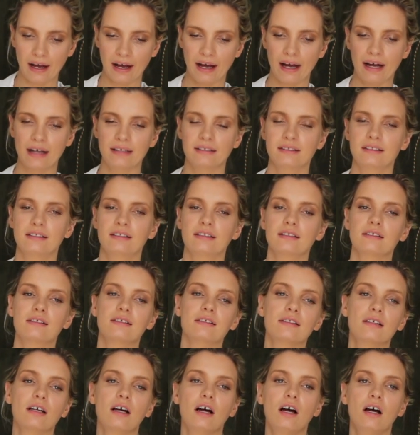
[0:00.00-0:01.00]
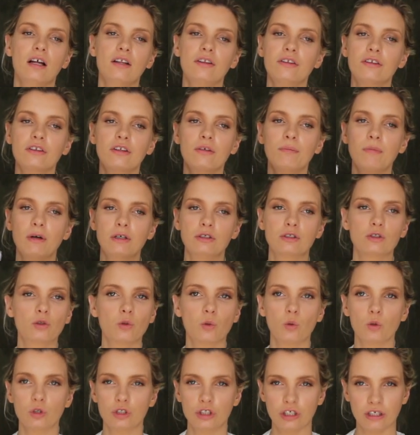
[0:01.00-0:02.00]
and the most
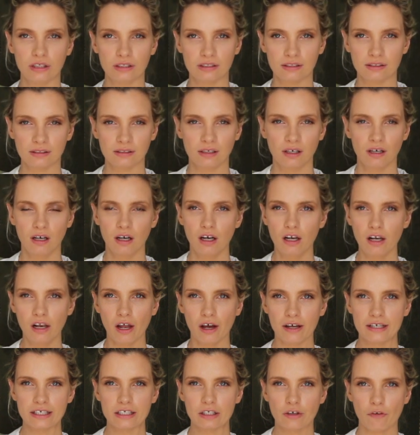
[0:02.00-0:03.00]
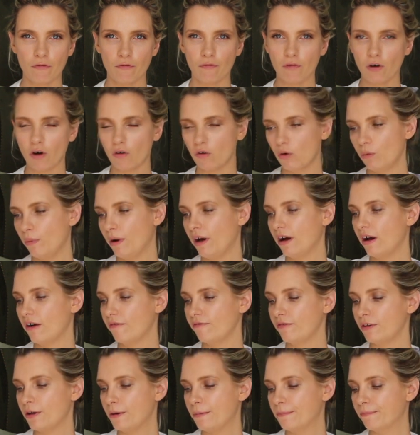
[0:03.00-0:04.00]
gorgeous light floral
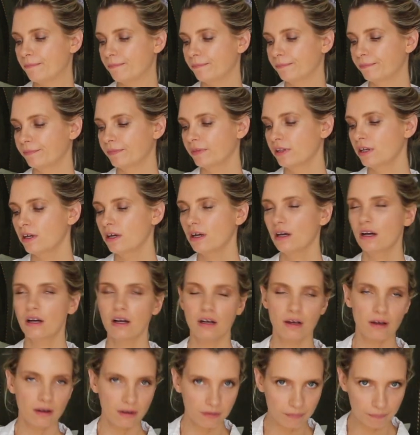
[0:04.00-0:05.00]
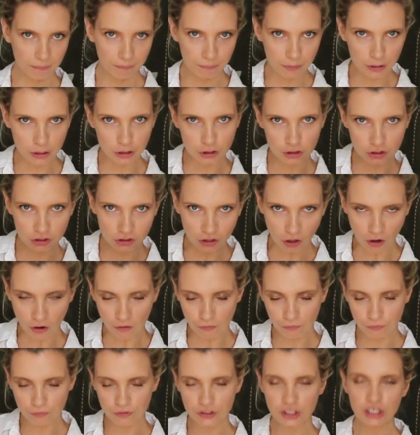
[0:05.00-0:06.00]
perfume, but
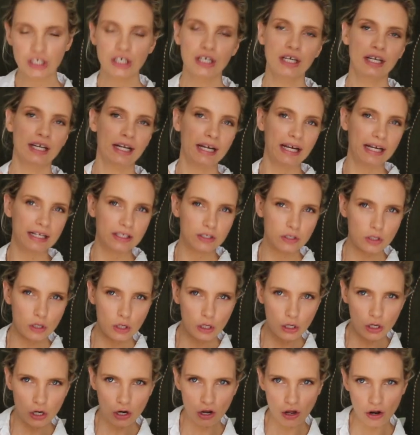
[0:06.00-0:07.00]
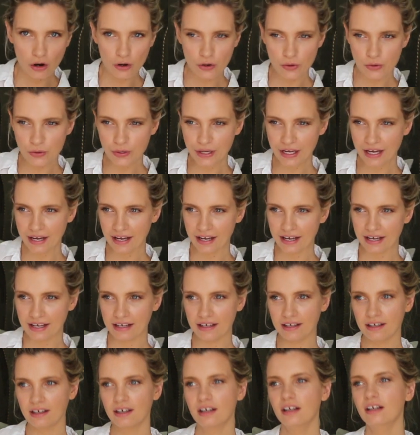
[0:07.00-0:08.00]
soft. It's
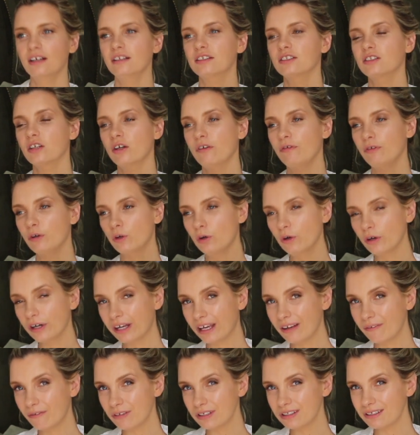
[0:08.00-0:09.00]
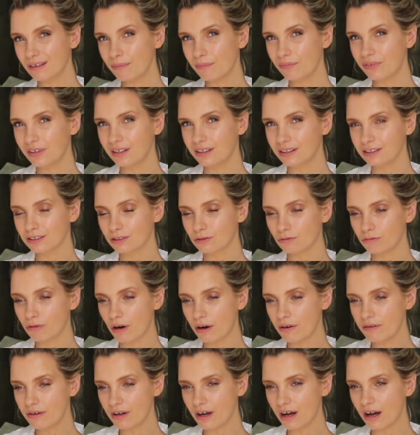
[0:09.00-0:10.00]
low-key. So if you're looking for something that's
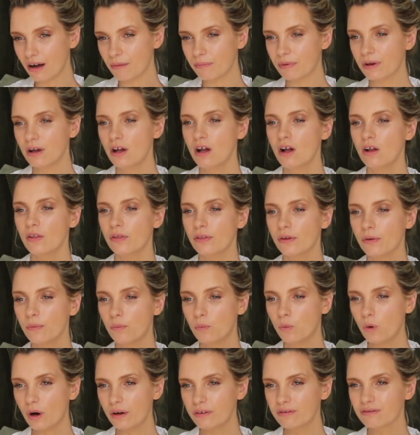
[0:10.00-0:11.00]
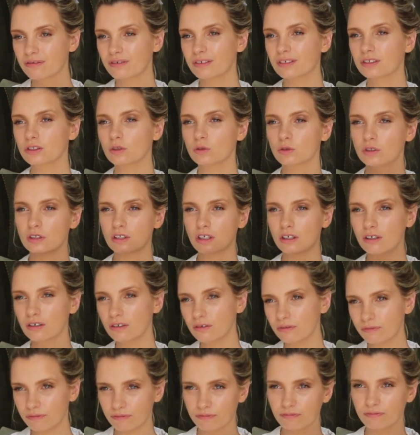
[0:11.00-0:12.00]
grown up, that won't sort
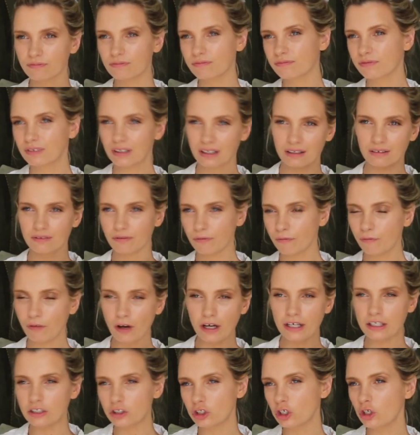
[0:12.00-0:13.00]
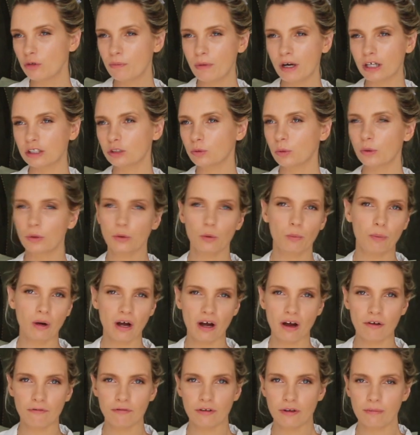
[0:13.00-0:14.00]
of fight too much with your
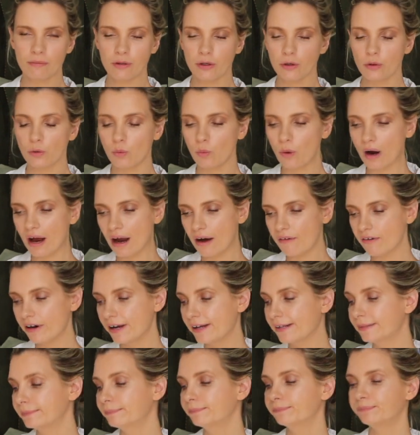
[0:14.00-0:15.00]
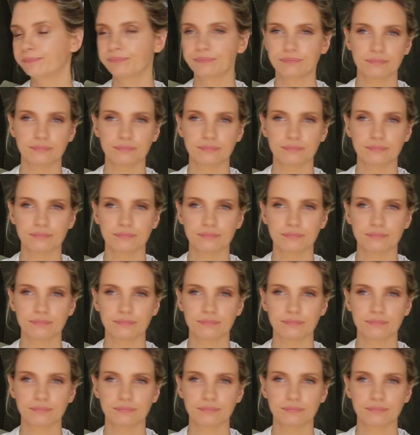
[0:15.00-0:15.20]
perfume that you're wearing,